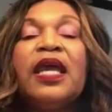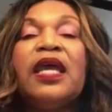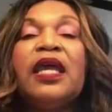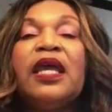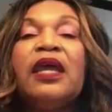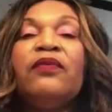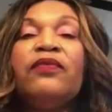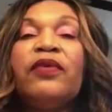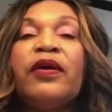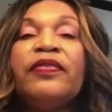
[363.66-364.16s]

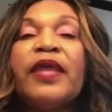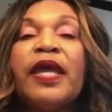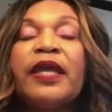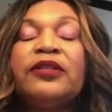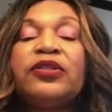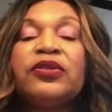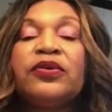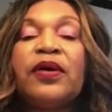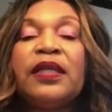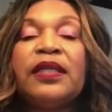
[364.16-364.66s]
And when they
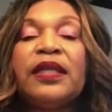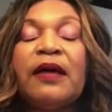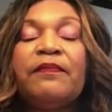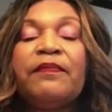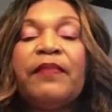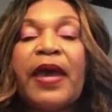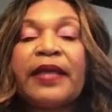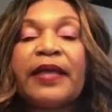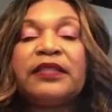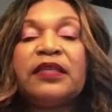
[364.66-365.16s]
do a
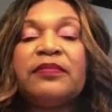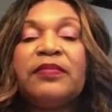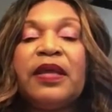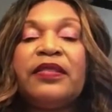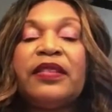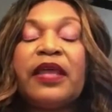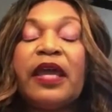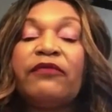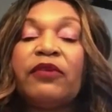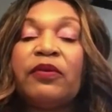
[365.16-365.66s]

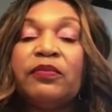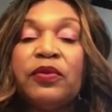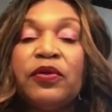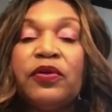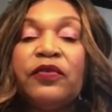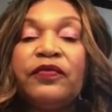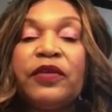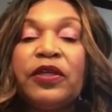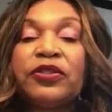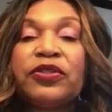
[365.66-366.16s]
lumpectomy, they
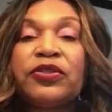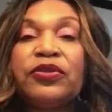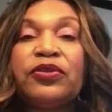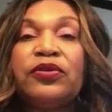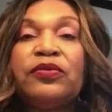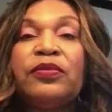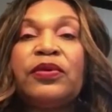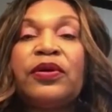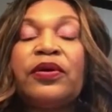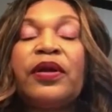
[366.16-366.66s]
remove your
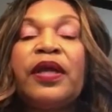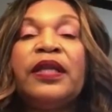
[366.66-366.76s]
tumor.